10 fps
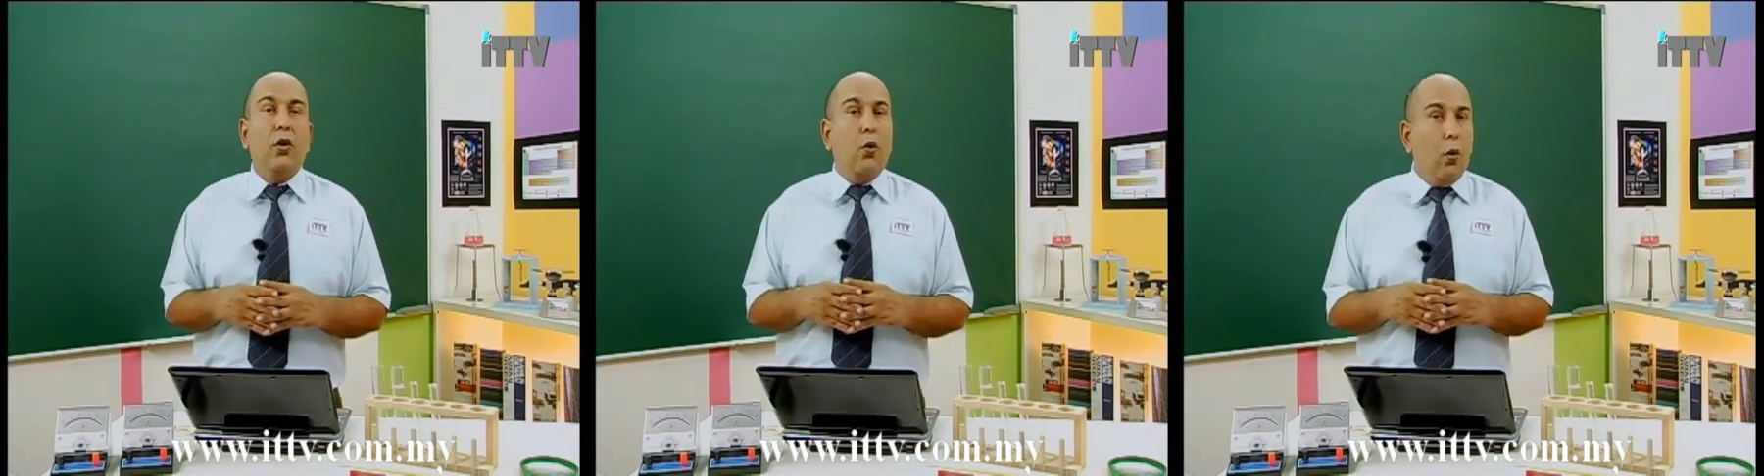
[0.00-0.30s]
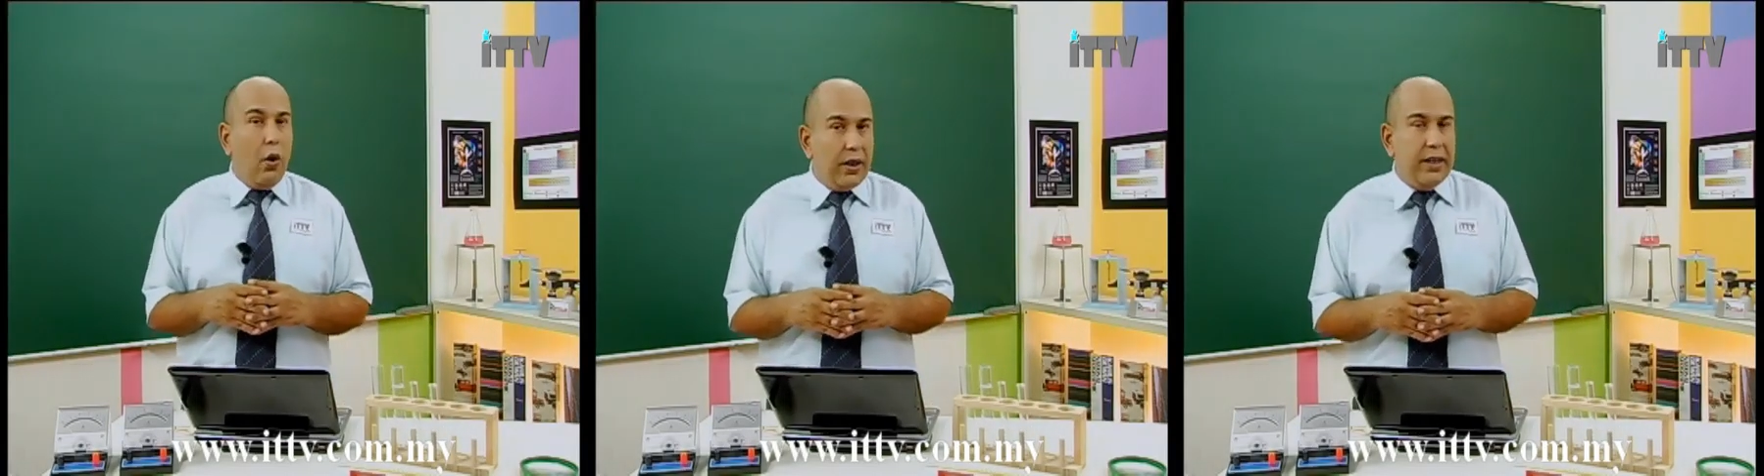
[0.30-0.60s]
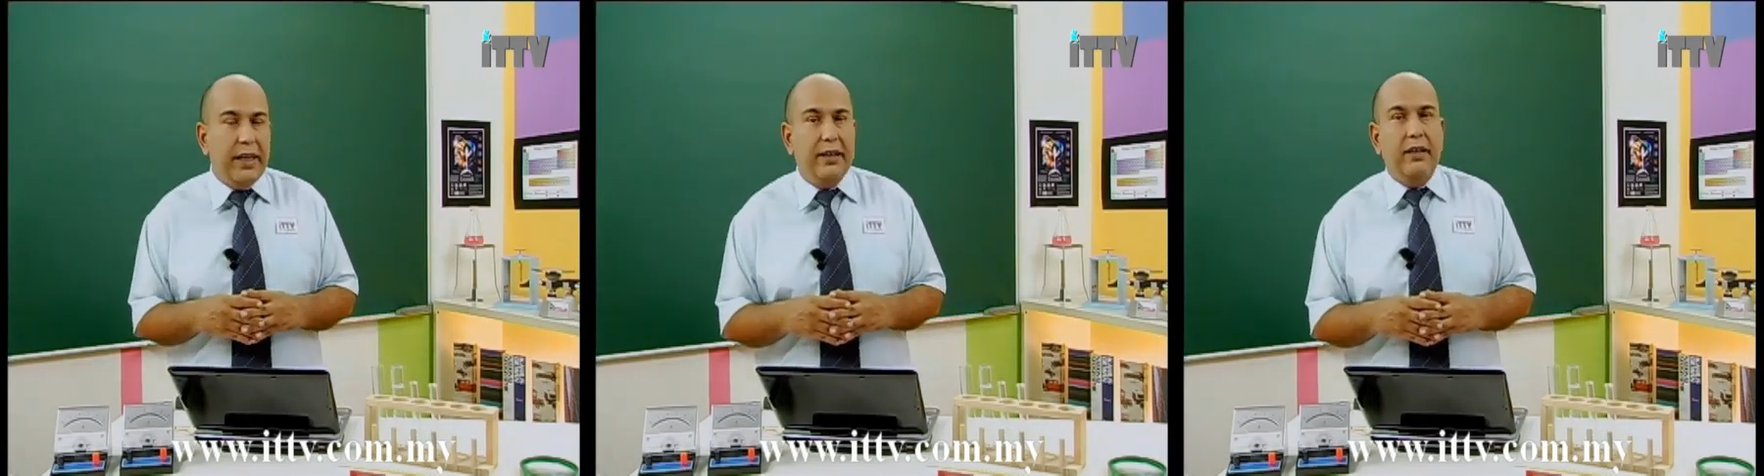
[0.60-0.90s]

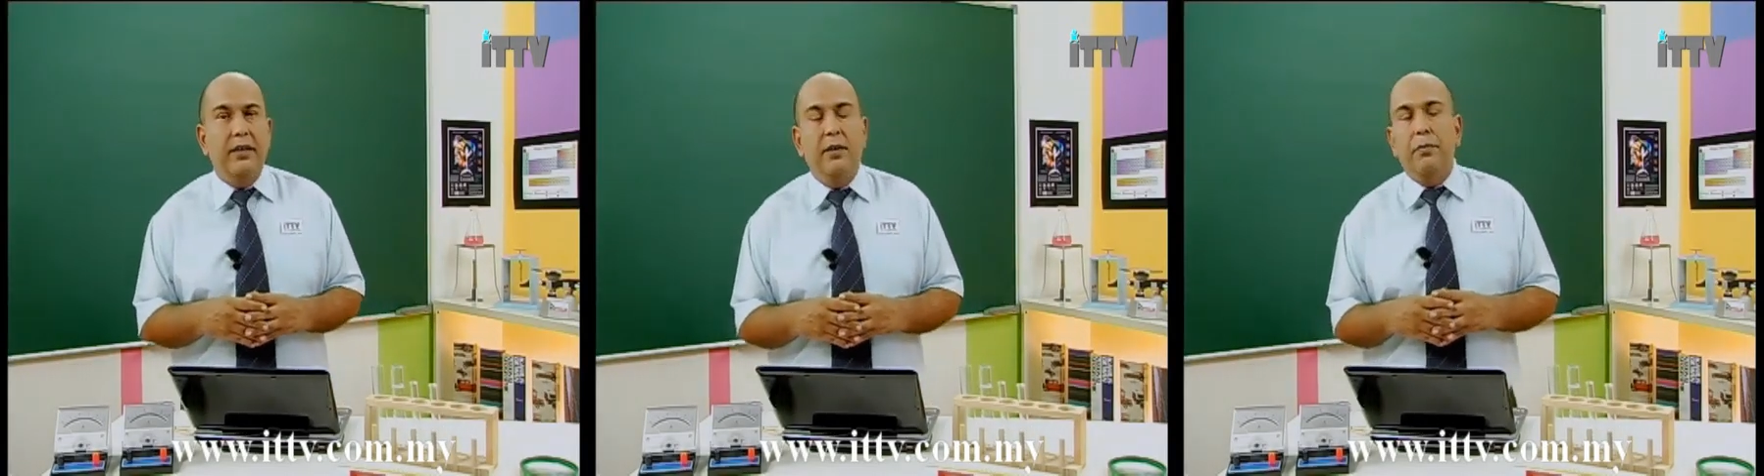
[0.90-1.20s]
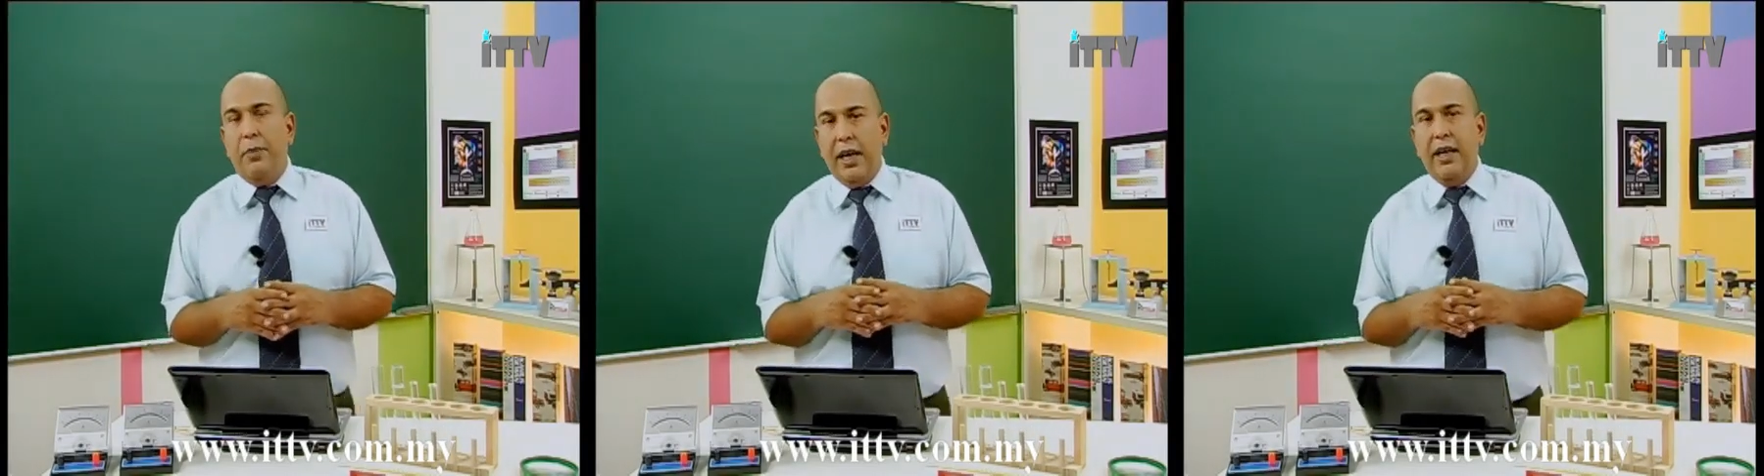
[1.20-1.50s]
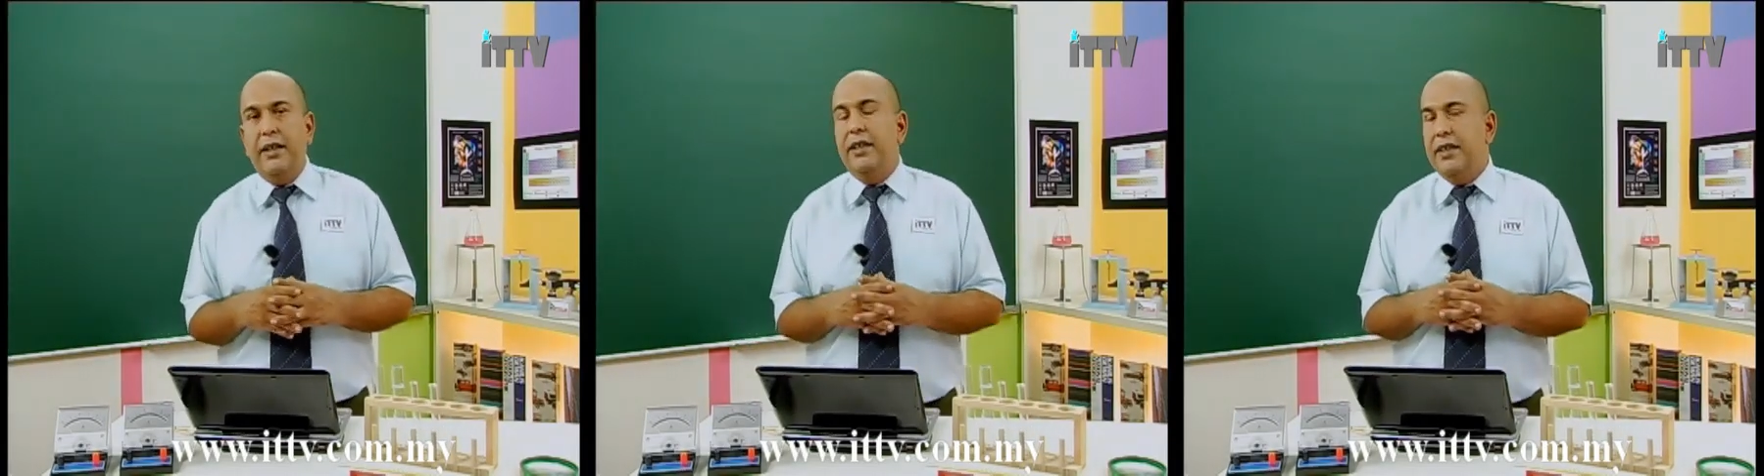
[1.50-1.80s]
coordinated
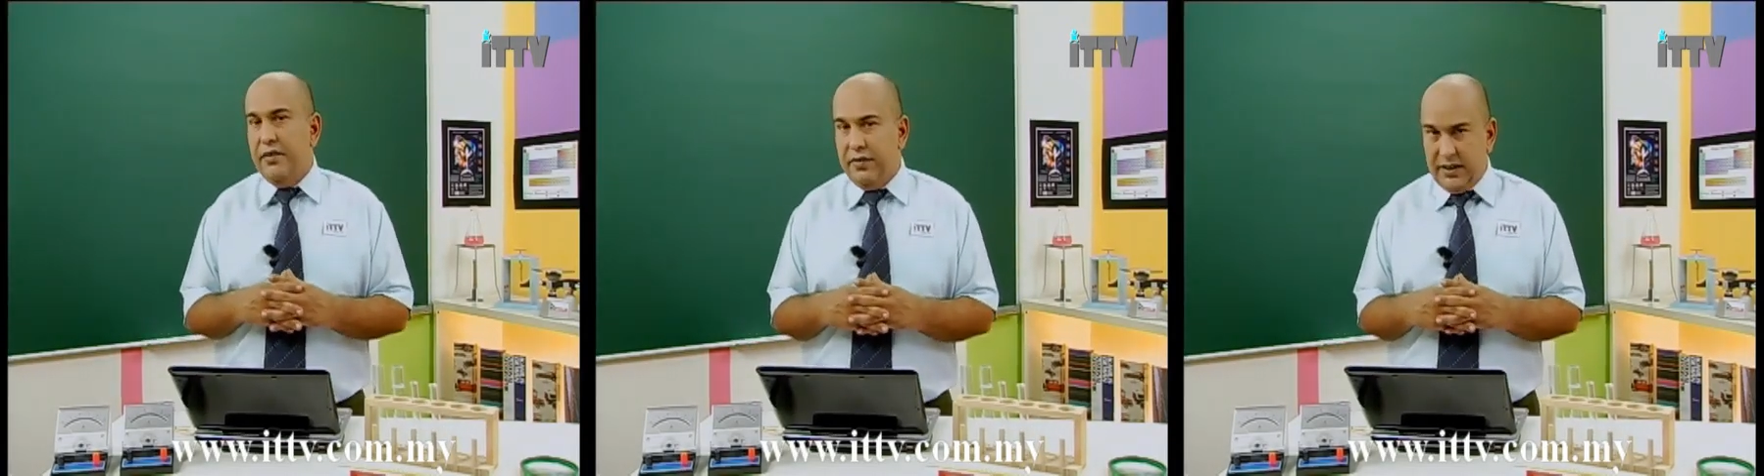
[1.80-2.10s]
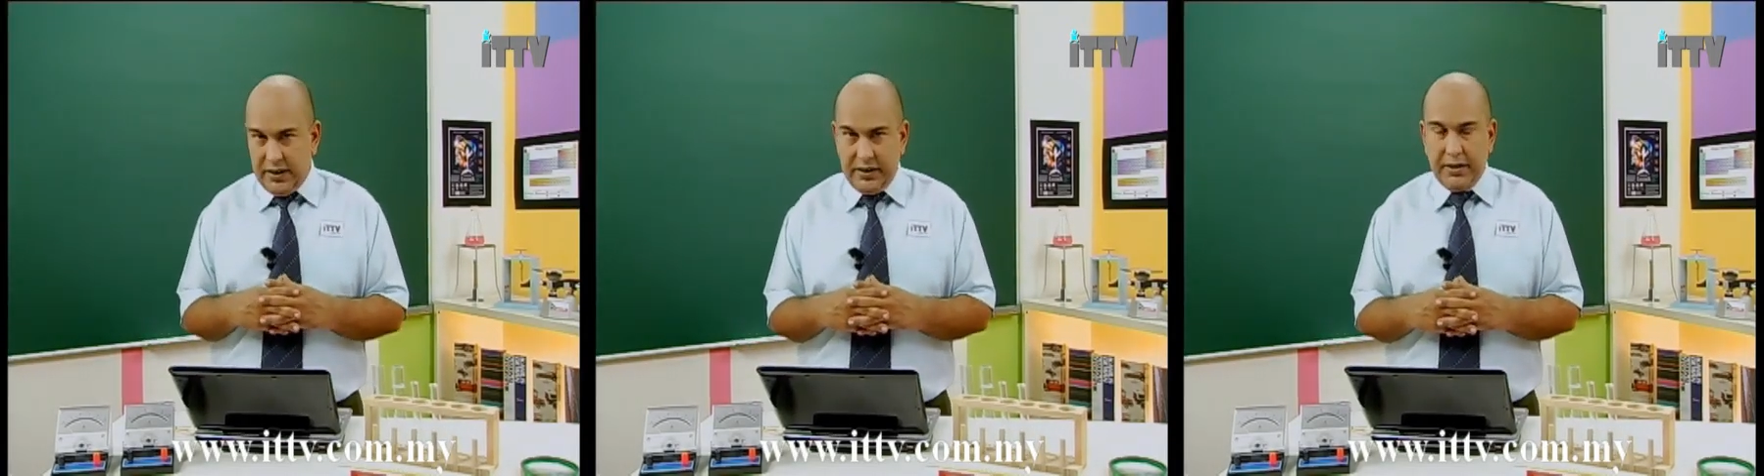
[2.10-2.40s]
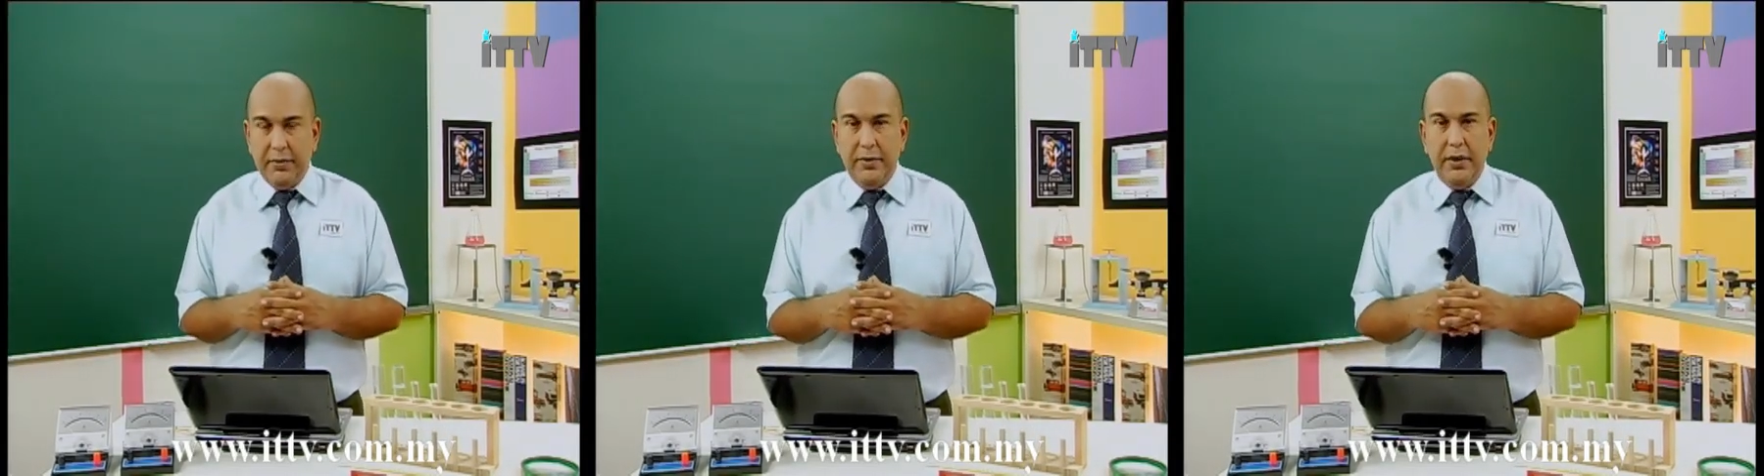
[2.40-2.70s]
by the nervous system.